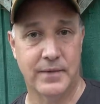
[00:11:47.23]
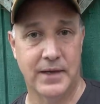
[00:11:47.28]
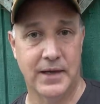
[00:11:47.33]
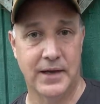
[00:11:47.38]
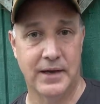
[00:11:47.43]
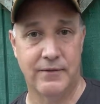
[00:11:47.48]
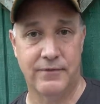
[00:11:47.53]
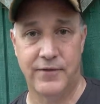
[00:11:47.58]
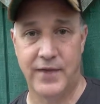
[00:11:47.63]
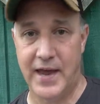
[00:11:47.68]

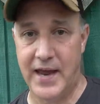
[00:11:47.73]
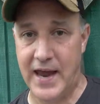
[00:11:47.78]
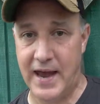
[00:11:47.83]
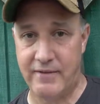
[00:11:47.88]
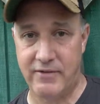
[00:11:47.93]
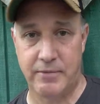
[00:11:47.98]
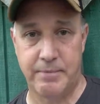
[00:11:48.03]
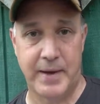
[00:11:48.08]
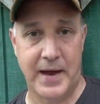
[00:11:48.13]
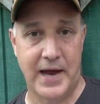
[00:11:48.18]
If they
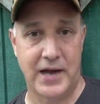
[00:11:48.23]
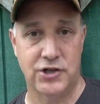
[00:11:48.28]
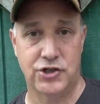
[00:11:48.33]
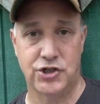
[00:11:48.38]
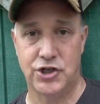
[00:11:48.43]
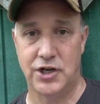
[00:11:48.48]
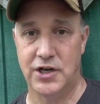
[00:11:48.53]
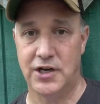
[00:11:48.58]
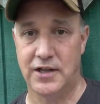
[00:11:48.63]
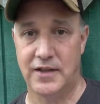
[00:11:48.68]
have a
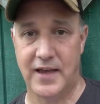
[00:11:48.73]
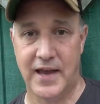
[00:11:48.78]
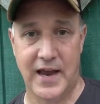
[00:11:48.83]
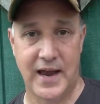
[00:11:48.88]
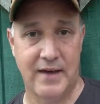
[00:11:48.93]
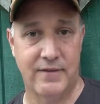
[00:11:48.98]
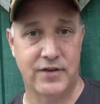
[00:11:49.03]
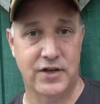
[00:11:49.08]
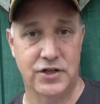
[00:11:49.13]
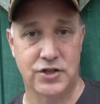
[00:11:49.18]
passion and they
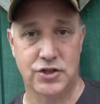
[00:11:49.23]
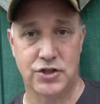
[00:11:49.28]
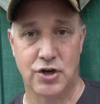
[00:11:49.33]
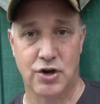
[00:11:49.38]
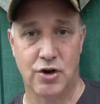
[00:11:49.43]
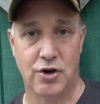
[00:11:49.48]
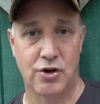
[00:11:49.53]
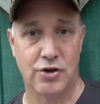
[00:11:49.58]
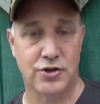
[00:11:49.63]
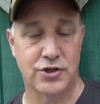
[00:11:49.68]
have
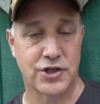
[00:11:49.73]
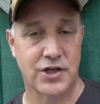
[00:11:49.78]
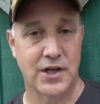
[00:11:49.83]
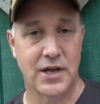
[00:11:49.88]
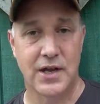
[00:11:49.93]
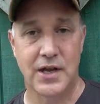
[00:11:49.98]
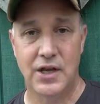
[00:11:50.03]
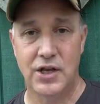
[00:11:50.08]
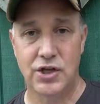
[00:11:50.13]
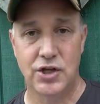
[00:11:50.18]
concerns,
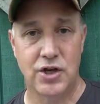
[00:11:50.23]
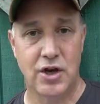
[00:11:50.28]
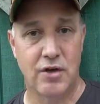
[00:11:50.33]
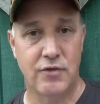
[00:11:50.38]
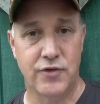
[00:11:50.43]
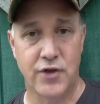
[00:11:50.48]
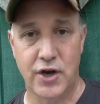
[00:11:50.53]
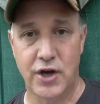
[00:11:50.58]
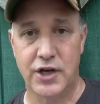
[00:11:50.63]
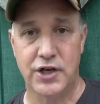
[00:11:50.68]
you know,
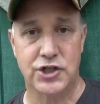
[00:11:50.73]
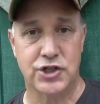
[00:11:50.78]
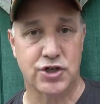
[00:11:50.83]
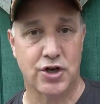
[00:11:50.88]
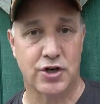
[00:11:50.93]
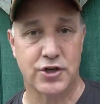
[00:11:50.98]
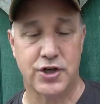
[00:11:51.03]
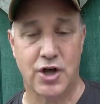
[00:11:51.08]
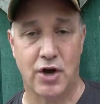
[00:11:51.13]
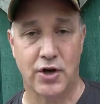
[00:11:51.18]
they're going to
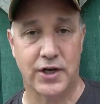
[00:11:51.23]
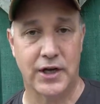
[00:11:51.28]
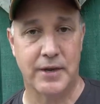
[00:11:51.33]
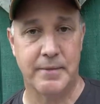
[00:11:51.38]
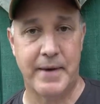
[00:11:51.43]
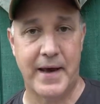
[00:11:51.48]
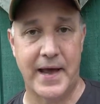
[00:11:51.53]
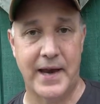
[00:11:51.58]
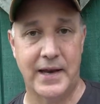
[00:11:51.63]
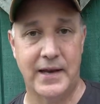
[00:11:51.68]
start talking
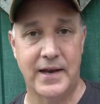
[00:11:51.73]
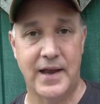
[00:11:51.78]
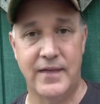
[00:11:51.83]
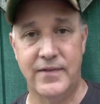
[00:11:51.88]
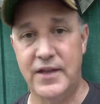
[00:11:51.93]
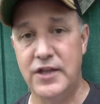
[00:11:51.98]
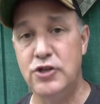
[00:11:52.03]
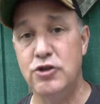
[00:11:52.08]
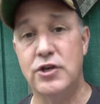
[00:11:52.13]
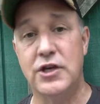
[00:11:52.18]
about it.
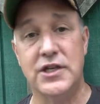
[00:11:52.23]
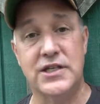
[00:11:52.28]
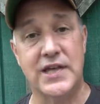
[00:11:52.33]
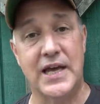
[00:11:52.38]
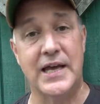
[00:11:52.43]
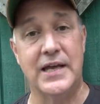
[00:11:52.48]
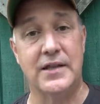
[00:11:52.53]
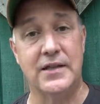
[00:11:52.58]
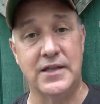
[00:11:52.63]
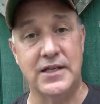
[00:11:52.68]
And then you can
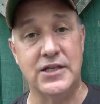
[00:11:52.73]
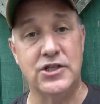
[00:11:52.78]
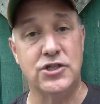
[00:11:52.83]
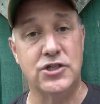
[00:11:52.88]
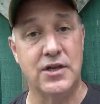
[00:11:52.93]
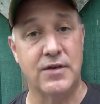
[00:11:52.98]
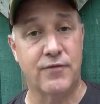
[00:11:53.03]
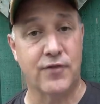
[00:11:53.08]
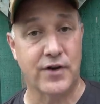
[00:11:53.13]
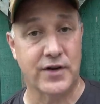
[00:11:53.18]
take these
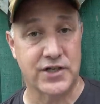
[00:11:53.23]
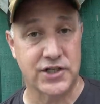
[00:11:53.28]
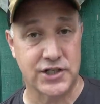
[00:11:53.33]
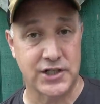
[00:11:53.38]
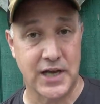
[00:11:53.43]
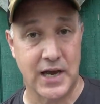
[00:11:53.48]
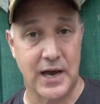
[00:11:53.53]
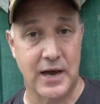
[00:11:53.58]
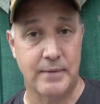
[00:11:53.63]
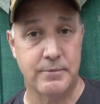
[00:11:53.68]
different
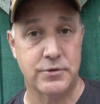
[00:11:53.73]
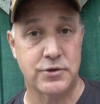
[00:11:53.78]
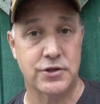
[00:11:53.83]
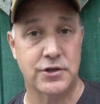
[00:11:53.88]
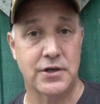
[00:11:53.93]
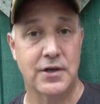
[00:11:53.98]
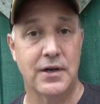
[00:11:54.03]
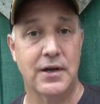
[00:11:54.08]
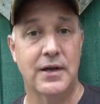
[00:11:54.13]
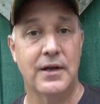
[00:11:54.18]

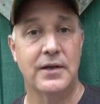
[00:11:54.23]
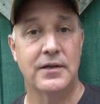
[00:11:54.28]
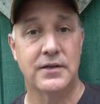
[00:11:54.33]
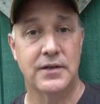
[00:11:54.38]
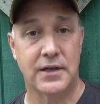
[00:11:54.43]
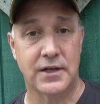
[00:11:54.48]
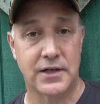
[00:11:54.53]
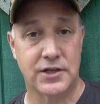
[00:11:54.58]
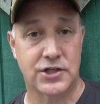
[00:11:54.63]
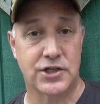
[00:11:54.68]
steps
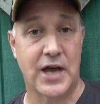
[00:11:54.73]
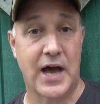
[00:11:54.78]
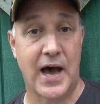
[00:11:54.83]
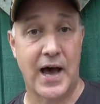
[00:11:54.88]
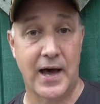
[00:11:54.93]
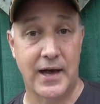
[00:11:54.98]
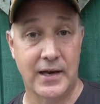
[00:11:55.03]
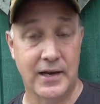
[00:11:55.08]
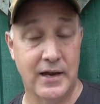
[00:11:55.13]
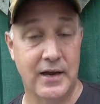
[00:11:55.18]
to
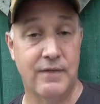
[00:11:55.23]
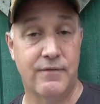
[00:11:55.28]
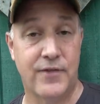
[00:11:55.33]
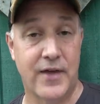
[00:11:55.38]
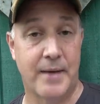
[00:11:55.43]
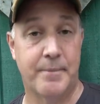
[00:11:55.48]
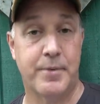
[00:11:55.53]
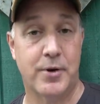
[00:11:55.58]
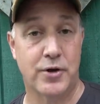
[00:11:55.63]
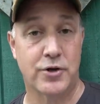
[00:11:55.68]
decide if
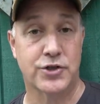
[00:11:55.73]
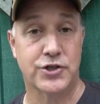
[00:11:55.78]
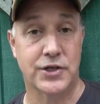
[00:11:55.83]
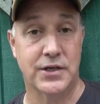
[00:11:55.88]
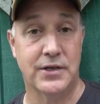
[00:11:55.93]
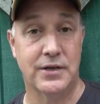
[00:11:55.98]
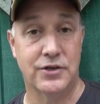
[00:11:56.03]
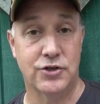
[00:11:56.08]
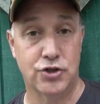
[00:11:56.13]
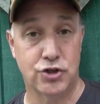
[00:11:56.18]
that
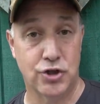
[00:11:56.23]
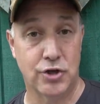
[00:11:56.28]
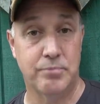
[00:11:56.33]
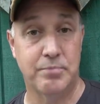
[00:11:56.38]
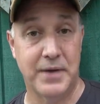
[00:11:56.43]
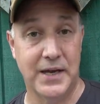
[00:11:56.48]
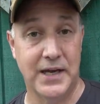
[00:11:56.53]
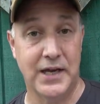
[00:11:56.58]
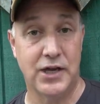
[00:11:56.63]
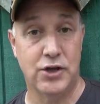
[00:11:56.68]
person
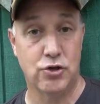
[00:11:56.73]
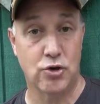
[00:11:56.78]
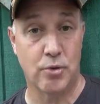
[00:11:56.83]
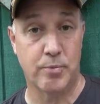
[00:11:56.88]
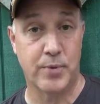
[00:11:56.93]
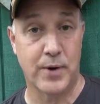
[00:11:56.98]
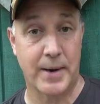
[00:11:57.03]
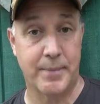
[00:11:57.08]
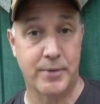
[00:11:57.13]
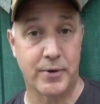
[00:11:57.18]
should be in your
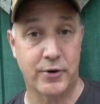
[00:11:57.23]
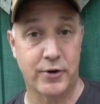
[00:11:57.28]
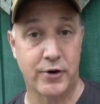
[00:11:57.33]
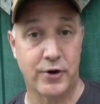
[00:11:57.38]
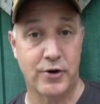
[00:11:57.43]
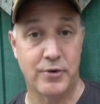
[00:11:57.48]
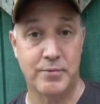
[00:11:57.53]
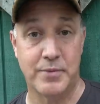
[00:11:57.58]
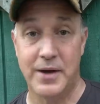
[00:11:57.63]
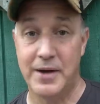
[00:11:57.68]
prepper
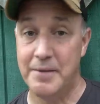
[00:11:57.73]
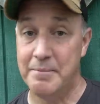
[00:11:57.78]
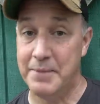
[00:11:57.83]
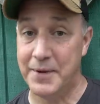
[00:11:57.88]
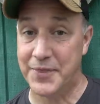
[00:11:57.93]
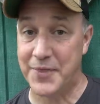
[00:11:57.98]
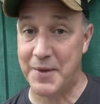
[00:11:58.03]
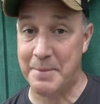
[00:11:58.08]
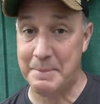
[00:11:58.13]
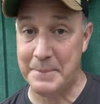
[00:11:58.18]
group.
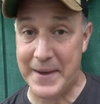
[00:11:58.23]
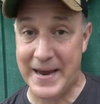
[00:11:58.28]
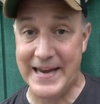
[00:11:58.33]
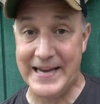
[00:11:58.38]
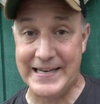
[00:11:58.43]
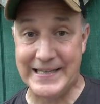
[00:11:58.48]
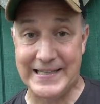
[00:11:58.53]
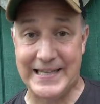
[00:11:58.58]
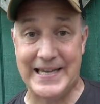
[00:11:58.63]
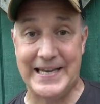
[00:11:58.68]
But the
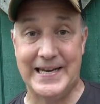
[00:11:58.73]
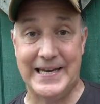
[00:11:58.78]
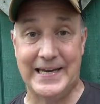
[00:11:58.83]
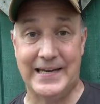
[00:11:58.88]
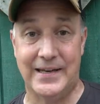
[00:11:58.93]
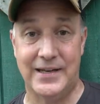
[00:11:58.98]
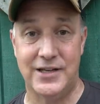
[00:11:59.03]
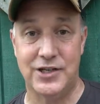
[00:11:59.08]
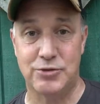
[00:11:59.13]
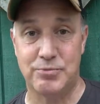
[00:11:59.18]
main
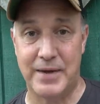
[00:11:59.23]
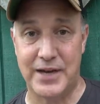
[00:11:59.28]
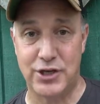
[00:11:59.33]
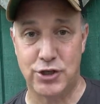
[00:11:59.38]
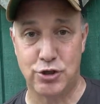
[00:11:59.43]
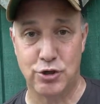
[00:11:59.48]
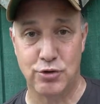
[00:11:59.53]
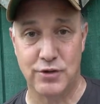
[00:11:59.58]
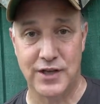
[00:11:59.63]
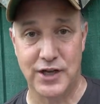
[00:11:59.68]
thing is
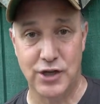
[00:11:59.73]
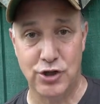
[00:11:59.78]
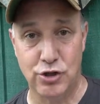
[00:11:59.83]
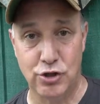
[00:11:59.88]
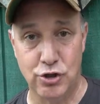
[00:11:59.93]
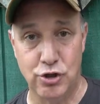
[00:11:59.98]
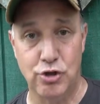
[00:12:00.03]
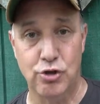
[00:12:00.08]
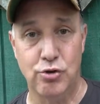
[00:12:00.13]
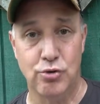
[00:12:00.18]
make sure that
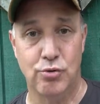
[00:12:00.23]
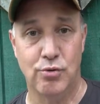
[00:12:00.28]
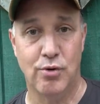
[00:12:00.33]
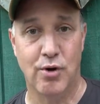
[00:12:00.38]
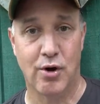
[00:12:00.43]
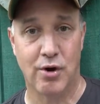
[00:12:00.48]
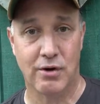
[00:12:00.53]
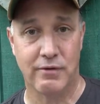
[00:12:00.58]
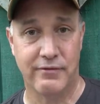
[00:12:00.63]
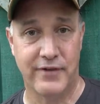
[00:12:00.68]
you
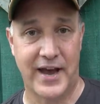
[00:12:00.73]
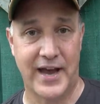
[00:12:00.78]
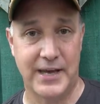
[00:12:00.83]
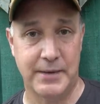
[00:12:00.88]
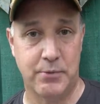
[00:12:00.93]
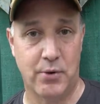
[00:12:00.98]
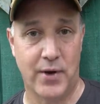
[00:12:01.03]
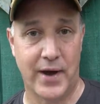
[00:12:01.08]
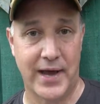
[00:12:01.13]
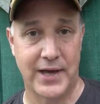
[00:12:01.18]
are a
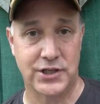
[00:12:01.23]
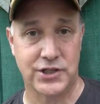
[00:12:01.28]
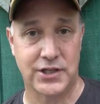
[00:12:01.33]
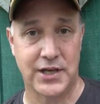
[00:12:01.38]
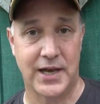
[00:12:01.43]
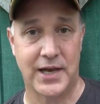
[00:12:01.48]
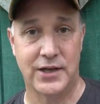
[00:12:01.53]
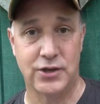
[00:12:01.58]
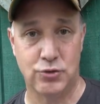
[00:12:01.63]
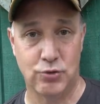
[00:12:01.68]
valuable
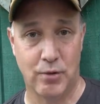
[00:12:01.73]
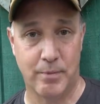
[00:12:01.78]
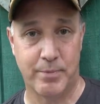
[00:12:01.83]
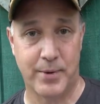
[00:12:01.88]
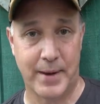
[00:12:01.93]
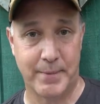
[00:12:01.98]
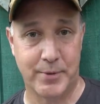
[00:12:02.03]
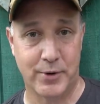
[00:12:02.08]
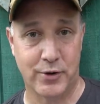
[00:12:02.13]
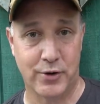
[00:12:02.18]
asset to a
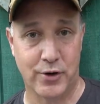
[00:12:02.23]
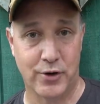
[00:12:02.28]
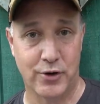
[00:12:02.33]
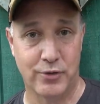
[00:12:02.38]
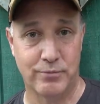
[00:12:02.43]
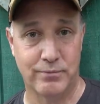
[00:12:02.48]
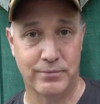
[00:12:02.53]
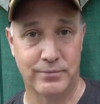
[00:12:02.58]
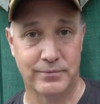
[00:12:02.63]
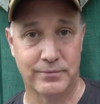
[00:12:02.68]
prepper group.